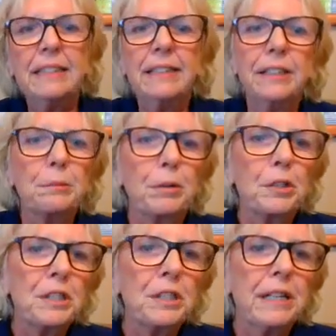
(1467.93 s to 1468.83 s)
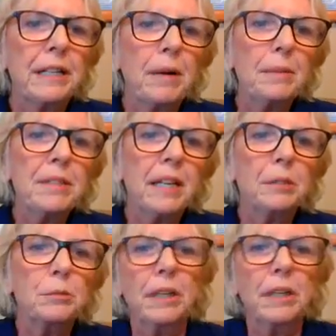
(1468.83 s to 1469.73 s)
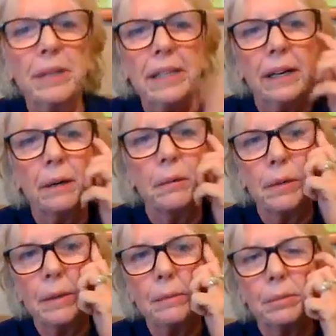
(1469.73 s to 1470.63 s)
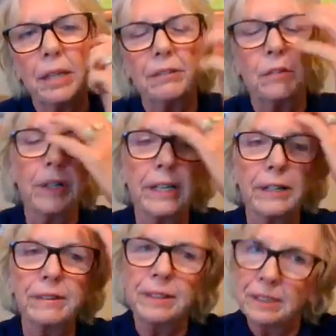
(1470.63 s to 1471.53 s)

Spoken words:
Anything you're pushing? Any websites? What can we plug for you, Karen?